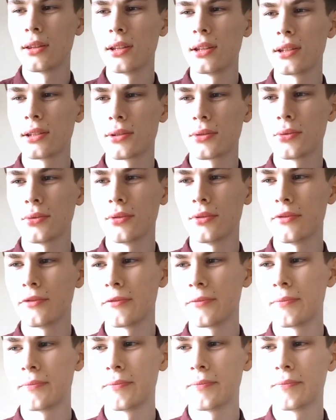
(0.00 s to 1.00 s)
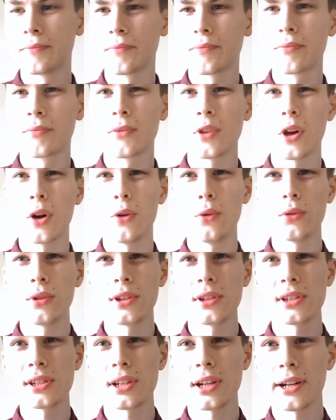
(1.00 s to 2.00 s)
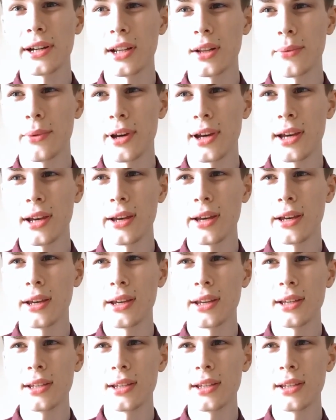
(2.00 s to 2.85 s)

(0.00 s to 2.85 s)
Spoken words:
this sort of older style where